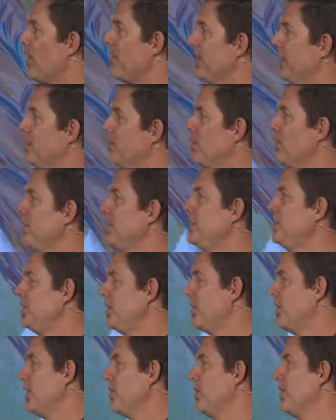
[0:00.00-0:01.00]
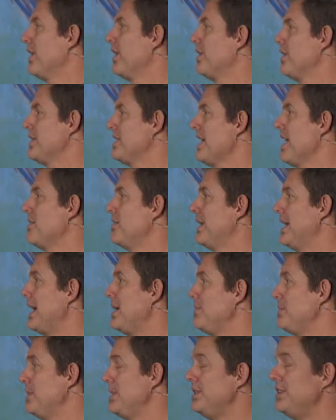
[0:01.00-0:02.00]
I think I've only shared it one other time at A
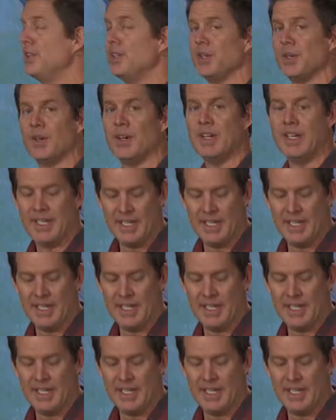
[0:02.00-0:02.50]
P U.